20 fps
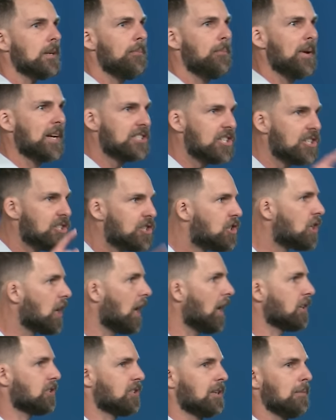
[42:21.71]
because he's
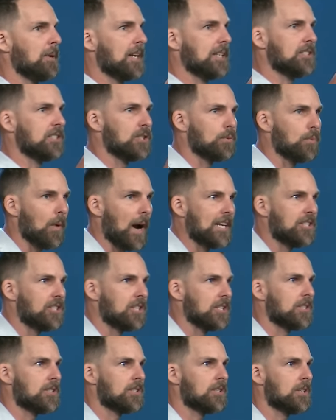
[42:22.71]
just, and because he's
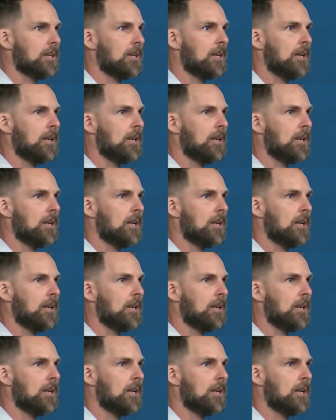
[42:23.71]
righteous,